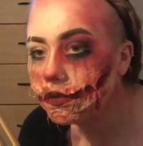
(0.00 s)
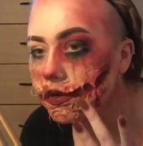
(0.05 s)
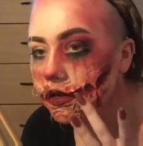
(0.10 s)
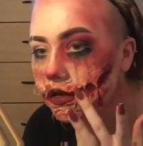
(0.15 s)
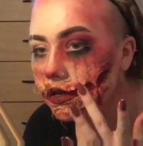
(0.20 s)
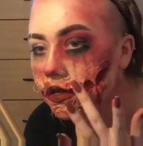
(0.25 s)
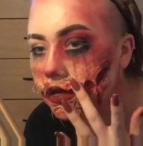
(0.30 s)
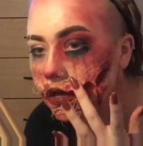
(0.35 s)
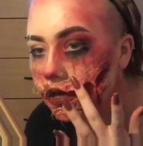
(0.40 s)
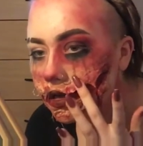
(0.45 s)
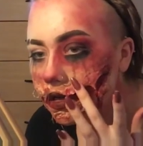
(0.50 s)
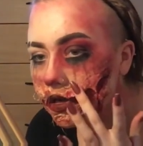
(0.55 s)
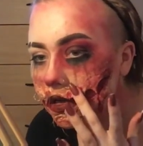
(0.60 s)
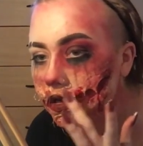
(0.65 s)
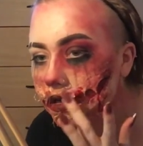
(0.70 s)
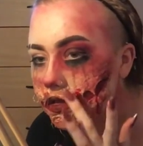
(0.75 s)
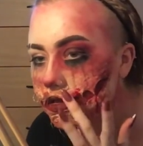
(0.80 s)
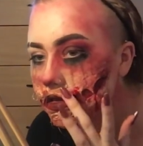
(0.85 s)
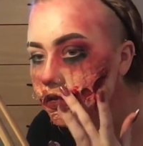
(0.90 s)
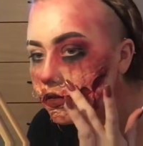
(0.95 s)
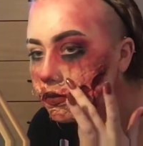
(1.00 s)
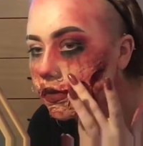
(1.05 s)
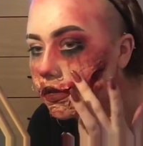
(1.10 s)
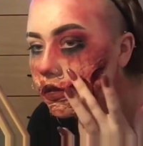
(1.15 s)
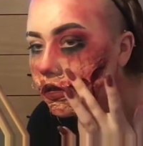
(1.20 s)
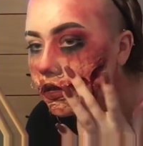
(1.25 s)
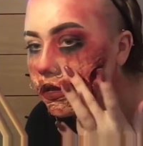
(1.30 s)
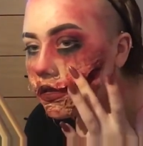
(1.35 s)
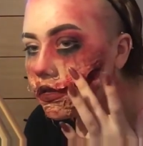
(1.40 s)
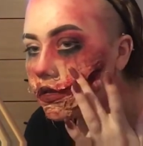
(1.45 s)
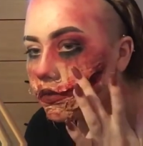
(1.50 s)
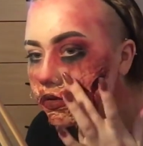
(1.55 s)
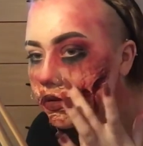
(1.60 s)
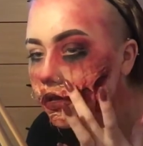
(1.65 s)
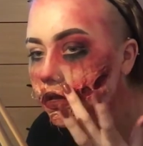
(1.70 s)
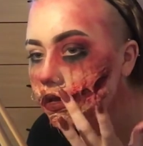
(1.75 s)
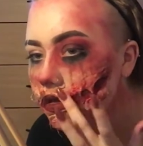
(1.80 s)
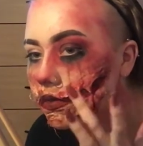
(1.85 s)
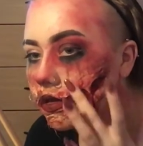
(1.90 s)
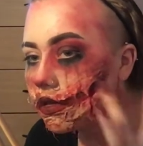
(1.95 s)
your clothes, it's coming off
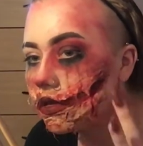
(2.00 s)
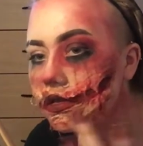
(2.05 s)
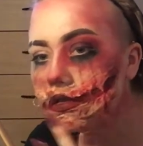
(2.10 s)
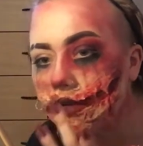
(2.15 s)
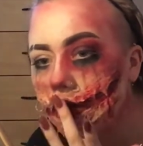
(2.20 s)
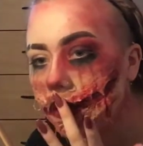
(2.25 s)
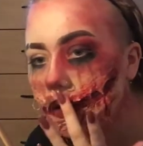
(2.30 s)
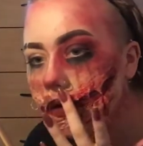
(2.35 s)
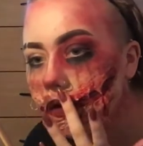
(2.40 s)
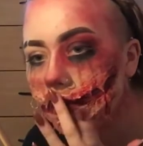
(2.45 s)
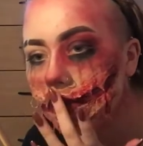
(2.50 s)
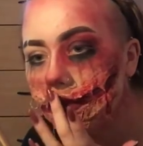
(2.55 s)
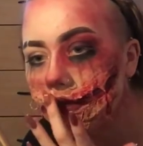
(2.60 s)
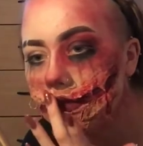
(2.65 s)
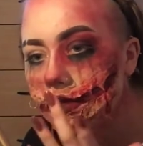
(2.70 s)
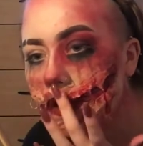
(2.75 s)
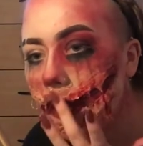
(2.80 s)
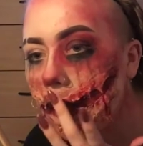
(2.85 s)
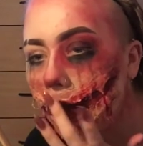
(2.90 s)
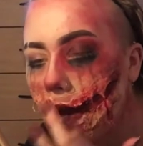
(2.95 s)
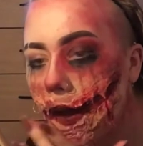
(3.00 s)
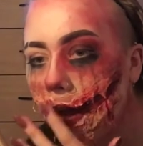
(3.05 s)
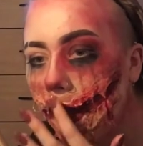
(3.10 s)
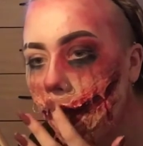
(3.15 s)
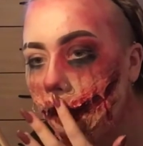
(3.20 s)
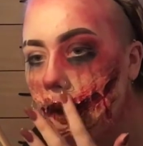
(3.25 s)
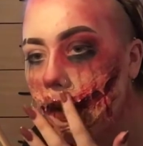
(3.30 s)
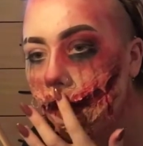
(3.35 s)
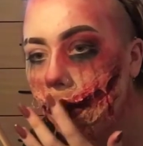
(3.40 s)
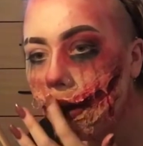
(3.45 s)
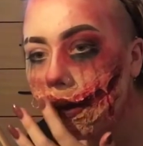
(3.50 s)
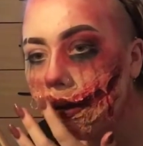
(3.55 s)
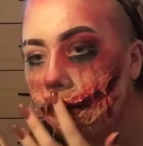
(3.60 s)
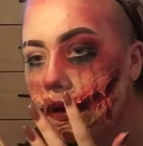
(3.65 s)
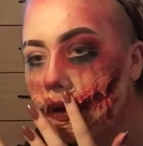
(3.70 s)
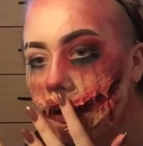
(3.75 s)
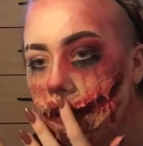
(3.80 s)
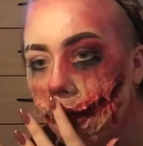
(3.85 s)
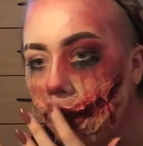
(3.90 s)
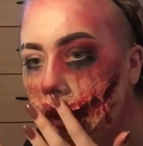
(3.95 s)
if you wash the cloth.
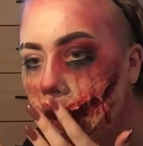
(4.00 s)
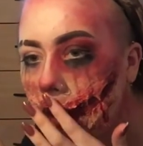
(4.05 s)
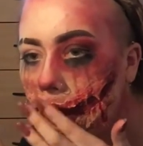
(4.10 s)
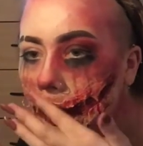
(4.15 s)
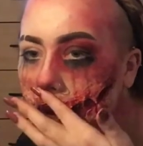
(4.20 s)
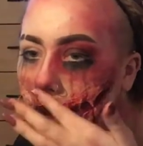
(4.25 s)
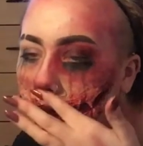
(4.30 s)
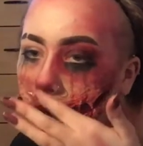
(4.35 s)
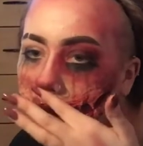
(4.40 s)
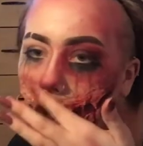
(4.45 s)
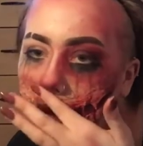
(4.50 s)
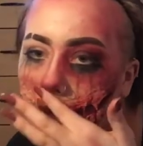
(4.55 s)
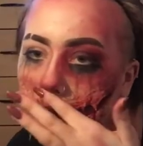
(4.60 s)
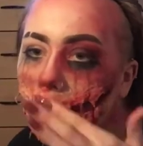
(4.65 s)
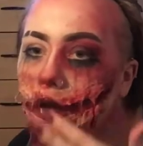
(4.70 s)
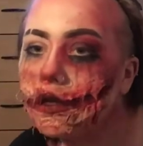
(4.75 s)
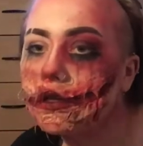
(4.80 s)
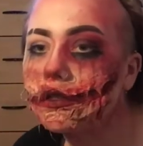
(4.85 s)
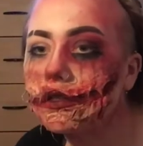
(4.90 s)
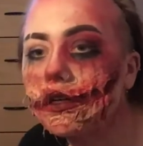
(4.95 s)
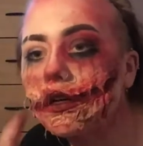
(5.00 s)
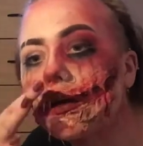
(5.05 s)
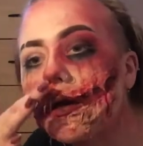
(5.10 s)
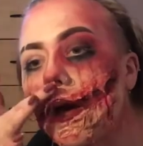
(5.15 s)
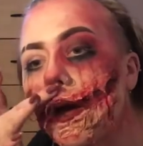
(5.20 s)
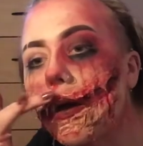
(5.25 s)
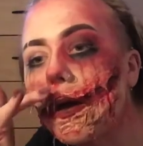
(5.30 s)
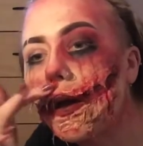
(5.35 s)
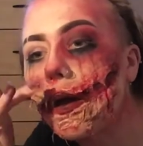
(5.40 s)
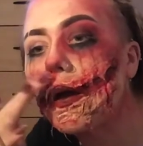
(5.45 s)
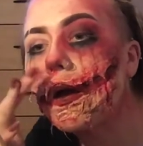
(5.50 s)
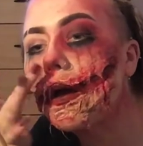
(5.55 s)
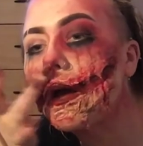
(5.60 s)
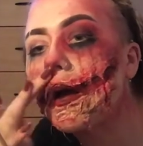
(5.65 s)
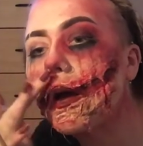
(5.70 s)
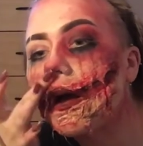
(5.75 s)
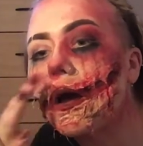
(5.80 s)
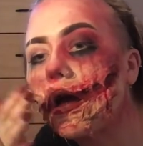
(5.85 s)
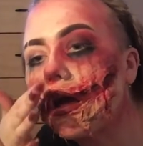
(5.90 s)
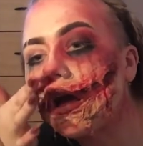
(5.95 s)
But
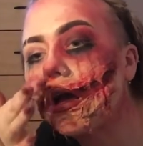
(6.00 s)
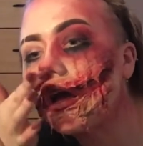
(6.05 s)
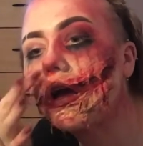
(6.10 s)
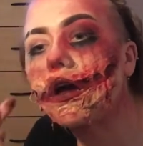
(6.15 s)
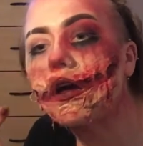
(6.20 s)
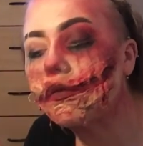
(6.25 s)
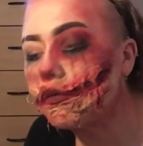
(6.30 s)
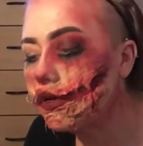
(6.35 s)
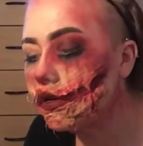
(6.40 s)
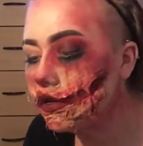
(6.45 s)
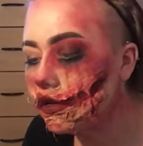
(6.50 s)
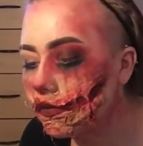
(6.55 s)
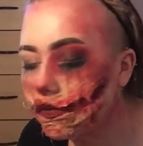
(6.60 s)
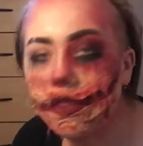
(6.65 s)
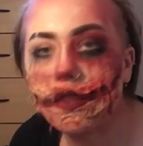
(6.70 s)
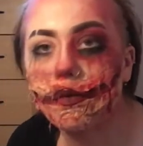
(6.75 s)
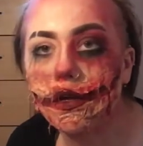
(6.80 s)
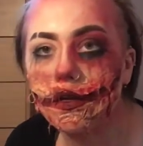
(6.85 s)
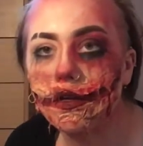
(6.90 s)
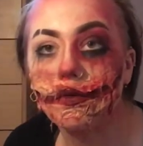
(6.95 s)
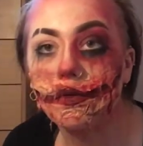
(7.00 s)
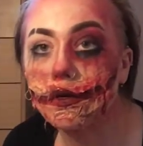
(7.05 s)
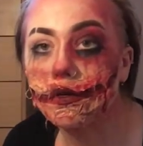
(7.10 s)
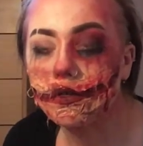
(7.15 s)
from the face